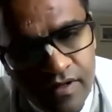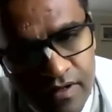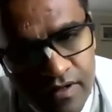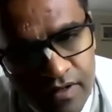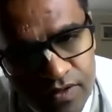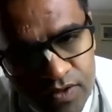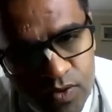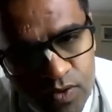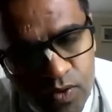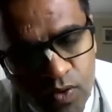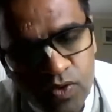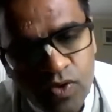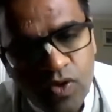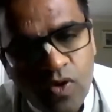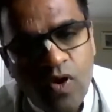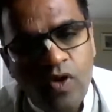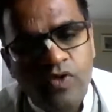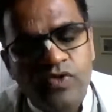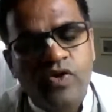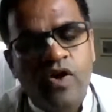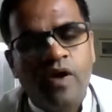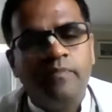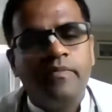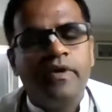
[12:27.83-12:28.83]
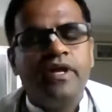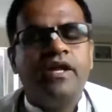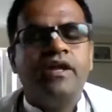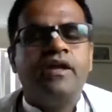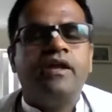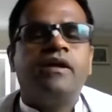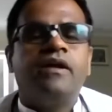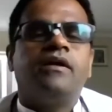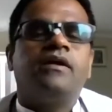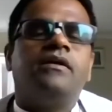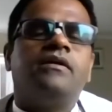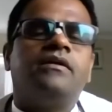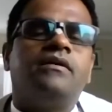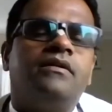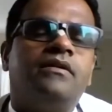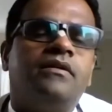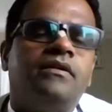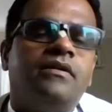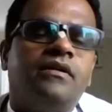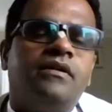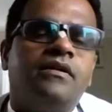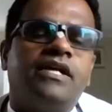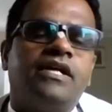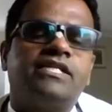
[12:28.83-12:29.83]
Suta Goswami
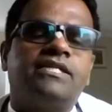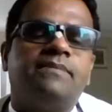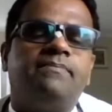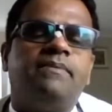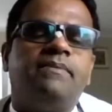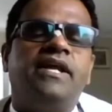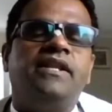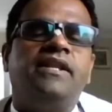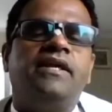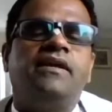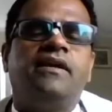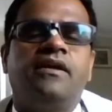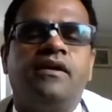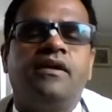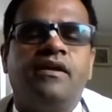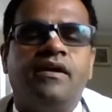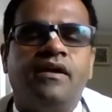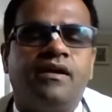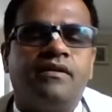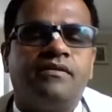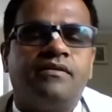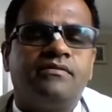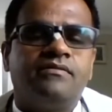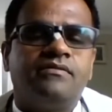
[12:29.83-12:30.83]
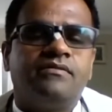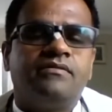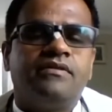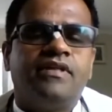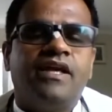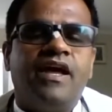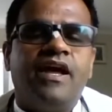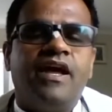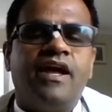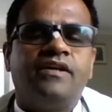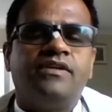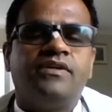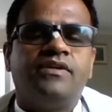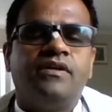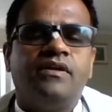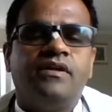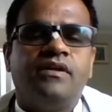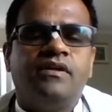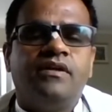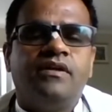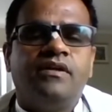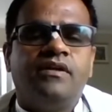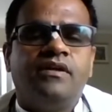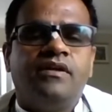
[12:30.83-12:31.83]
explaining here that
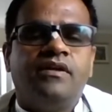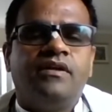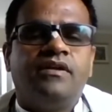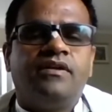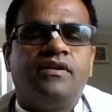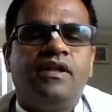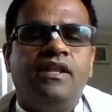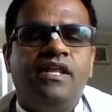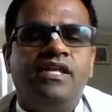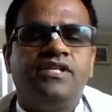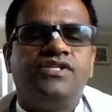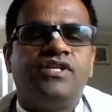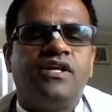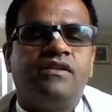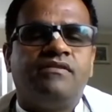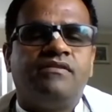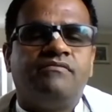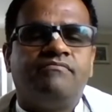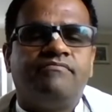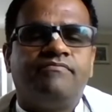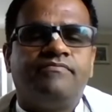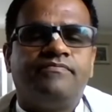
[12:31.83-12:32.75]
religion